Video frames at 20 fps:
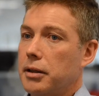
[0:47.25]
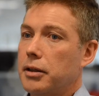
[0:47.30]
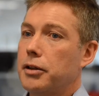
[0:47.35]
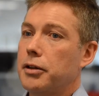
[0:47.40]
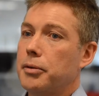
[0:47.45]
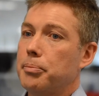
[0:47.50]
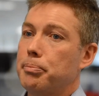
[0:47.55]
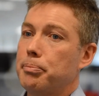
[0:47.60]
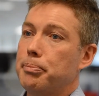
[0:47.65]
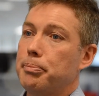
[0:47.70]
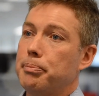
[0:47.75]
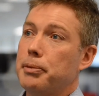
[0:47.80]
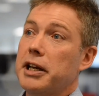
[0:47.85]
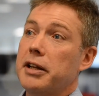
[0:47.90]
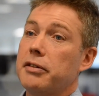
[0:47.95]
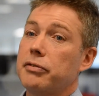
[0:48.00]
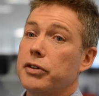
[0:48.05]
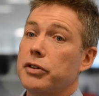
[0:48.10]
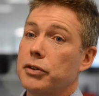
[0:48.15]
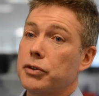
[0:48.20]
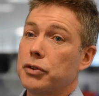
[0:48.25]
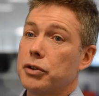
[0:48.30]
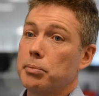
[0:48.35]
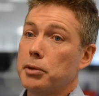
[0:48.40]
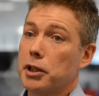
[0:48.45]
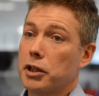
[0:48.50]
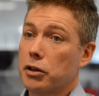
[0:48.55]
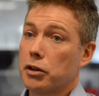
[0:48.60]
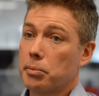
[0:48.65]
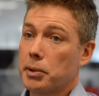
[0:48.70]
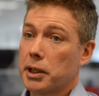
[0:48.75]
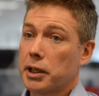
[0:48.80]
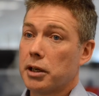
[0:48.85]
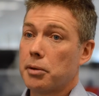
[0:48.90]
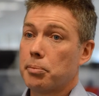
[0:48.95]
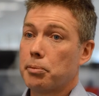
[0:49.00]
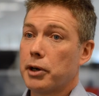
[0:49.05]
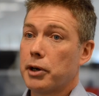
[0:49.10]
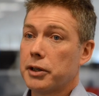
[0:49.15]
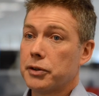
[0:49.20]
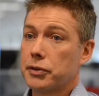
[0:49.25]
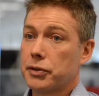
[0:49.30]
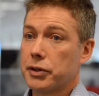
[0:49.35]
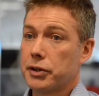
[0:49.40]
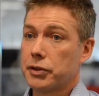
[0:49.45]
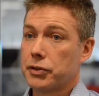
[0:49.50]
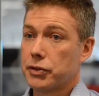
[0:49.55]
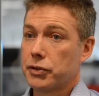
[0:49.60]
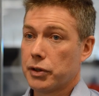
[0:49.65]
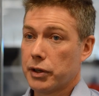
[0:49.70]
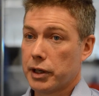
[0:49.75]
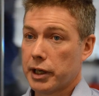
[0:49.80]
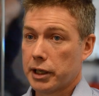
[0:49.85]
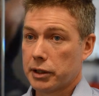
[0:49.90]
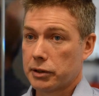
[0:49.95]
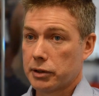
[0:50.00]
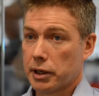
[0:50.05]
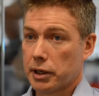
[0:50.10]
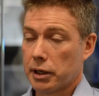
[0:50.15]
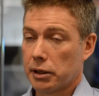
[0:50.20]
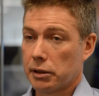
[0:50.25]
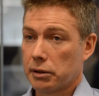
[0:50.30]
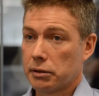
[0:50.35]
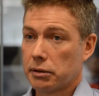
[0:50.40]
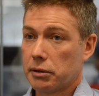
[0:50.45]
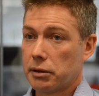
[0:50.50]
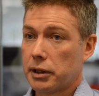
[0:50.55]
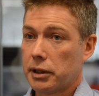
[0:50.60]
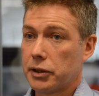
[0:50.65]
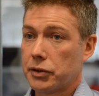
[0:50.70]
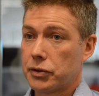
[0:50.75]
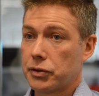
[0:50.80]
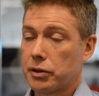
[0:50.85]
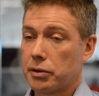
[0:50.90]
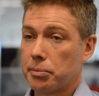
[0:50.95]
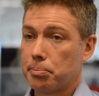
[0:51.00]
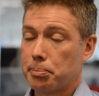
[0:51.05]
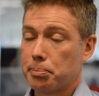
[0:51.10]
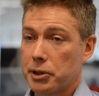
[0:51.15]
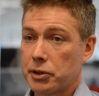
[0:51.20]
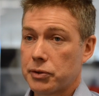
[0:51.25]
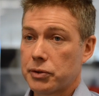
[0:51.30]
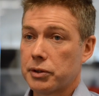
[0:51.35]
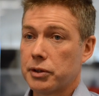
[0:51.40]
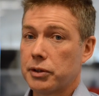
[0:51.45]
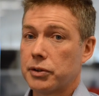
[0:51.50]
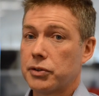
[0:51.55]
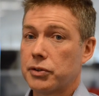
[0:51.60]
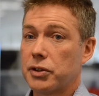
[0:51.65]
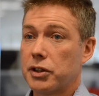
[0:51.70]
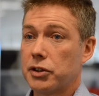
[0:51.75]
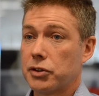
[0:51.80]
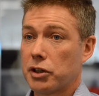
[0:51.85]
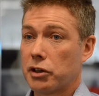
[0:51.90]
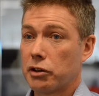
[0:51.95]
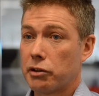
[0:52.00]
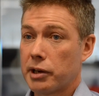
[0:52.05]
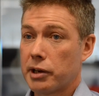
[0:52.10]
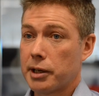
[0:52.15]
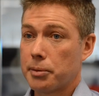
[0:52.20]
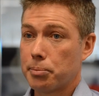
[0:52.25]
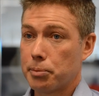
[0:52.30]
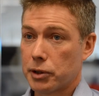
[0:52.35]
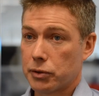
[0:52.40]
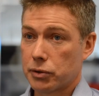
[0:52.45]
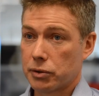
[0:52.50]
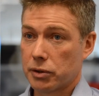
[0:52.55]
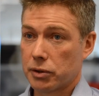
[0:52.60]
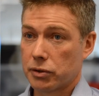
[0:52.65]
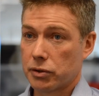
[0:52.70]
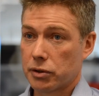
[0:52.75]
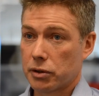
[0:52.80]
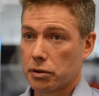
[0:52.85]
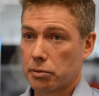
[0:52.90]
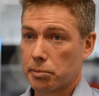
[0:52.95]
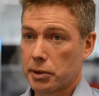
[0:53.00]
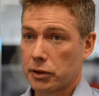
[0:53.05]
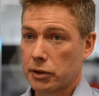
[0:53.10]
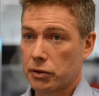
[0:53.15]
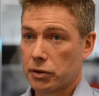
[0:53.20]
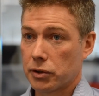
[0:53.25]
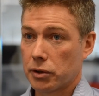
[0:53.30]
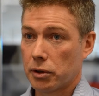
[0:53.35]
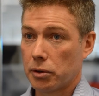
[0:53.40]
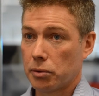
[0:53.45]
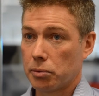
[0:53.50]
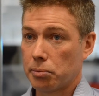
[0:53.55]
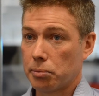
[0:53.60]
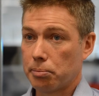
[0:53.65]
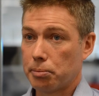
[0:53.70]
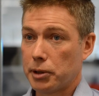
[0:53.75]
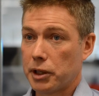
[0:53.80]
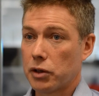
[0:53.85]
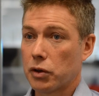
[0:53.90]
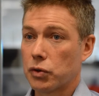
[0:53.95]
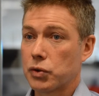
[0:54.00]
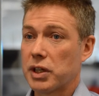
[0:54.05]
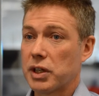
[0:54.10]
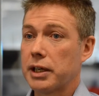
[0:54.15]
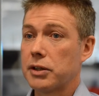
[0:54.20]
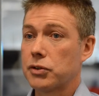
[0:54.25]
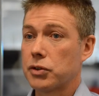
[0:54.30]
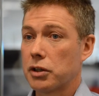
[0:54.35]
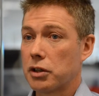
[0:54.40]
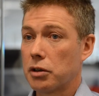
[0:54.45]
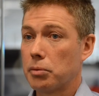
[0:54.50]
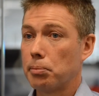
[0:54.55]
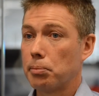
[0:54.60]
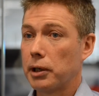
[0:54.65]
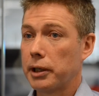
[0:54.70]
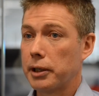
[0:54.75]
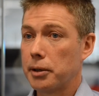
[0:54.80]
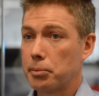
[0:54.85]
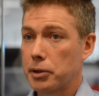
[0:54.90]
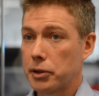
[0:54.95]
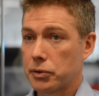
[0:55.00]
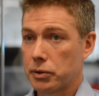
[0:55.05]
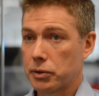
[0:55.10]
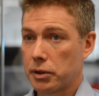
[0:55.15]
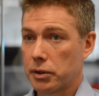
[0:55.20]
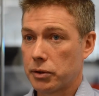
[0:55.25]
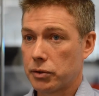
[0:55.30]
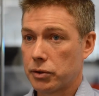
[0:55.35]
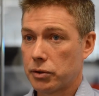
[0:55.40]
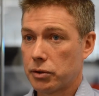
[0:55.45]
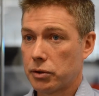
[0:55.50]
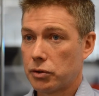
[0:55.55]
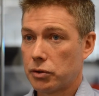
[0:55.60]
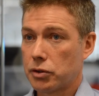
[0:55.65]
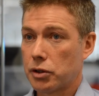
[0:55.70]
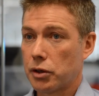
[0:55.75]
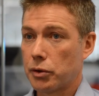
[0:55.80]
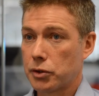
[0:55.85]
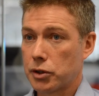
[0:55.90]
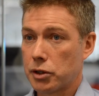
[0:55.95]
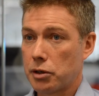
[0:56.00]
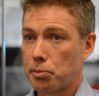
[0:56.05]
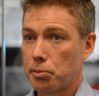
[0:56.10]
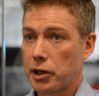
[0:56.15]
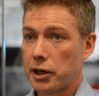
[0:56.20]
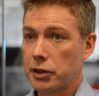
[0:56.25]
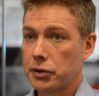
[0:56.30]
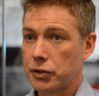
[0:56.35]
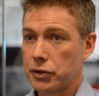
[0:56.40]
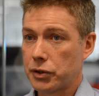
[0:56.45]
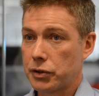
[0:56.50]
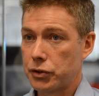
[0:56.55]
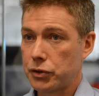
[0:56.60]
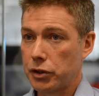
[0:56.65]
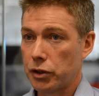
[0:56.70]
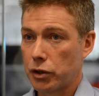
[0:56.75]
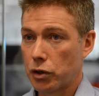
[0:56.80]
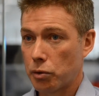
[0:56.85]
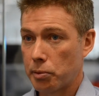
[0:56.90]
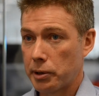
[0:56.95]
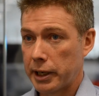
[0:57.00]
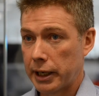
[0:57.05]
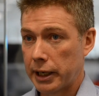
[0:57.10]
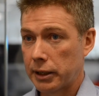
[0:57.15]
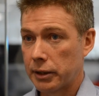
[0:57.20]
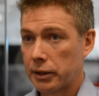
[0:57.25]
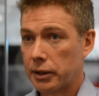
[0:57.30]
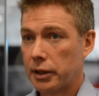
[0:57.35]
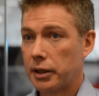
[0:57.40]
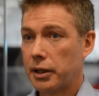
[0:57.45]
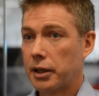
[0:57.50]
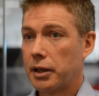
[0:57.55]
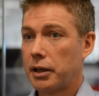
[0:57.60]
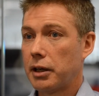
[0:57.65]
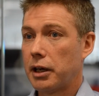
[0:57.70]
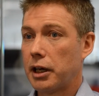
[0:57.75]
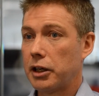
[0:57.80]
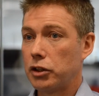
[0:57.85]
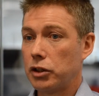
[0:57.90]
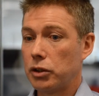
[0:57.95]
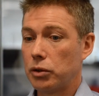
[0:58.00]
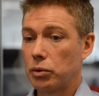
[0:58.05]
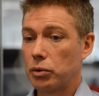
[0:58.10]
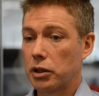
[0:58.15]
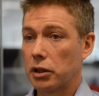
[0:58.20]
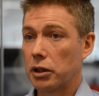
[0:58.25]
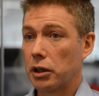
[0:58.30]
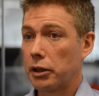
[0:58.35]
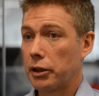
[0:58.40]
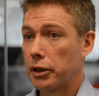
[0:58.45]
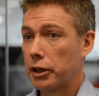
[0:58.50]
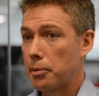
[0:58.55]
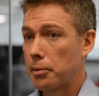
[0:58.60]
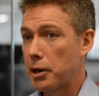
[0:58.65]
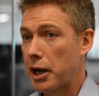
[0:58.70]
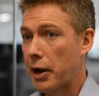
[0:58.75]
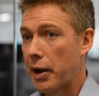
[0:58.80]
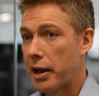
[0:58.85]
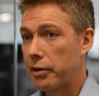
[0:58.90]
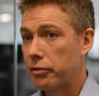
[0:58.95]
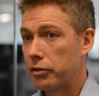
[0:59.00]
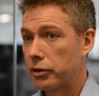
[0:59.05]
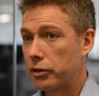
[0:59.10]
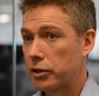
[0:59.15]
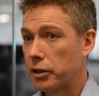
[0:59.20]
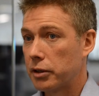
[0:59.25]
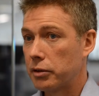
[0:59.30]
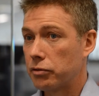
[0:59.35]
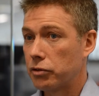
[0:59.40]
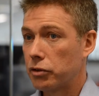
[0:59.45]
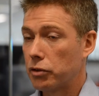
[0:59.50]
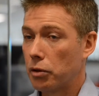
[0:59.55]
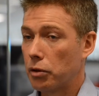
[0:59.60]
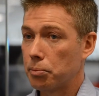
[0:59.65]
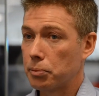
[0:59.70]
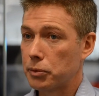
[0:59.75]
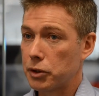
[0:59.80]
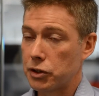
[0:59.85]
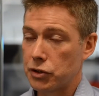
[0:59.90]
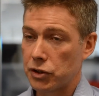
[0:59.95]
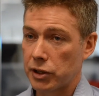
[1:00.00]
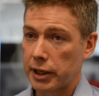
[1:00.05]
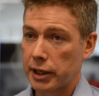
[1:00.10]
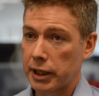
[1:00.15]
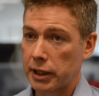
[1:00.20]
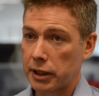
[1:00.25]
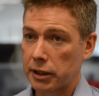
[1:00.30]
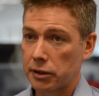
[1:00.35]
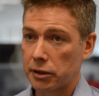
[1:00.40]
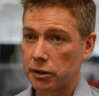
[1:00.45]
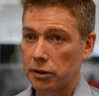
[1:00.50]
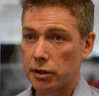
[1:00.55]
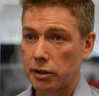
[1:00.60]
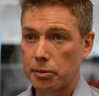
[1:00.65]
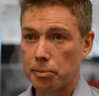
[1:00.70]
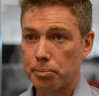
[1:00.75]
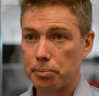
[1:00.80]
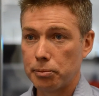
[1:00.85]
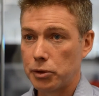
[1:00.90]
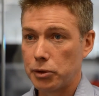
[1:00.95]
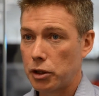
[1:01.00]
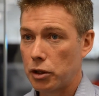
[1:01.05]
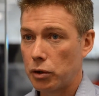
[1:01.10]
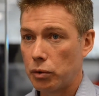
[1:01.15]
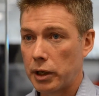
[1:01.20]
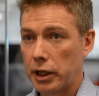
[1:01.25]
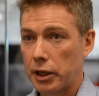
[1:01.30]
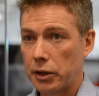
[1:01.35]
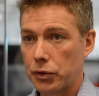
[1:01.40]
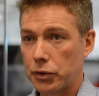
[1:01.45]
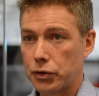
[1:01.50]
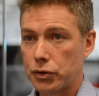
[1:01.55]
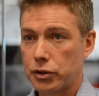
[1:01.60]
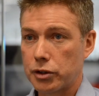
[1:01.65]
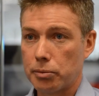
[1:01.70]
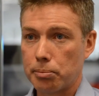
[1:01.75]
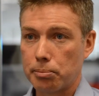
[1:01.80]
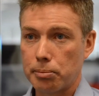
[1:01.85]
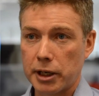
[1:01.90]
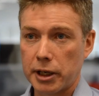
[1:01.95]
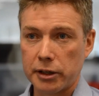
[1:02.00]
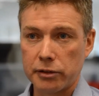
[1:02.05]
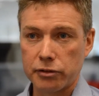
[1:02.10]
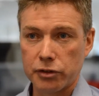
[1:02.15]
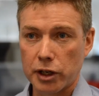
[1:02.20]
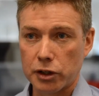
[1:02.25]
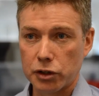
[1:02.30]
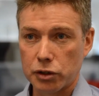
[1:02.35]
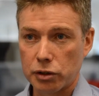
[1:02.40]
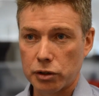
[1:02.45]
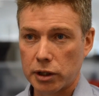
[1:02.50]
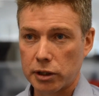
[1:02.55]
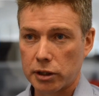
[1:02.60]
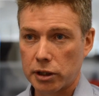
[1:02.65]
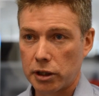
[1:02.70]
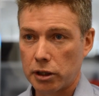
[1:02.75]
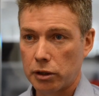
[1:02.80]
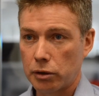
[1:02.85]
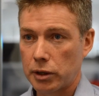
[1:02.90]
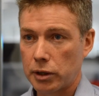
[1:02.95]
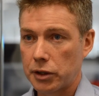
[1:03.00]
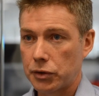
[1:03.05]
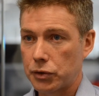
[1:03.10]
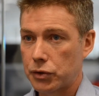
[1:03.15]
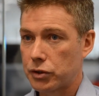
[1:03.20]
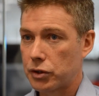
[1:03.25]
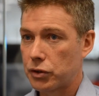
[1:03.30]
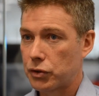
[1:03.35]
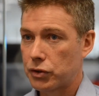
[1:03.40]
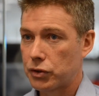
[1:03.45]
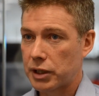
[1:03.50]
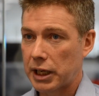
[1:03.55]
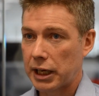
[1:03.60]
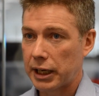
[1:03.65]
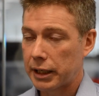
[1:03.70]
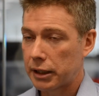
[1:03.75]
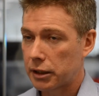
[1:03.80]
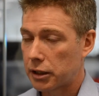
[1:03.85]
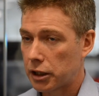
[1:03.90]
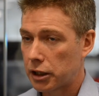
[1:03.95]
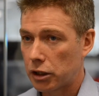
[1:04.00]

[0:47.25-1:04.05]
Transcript: The benefit to becoming an apprentice at Airedale is the business is a great business to come into because it is a complete business. So as an apprentice, you come in and you can learn about everything from designing the units to manufacturing the units to selling the